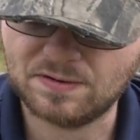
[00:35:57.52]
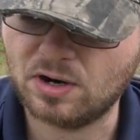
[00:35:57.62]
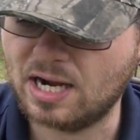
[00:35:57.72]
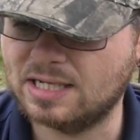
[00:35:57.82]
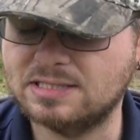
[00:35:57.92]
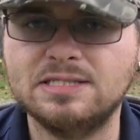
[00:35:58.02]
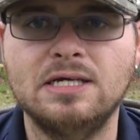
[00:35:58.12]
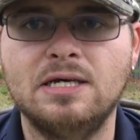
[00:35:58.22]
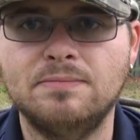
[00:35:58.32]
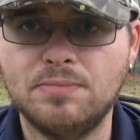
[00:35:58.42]
far as
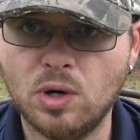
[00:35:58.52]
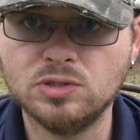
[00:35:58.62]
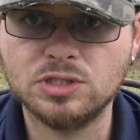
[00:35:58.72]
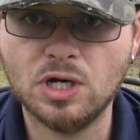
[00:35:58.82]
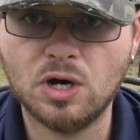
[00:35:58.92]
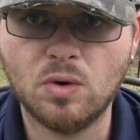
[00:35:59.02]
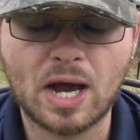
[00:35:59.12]
bows go,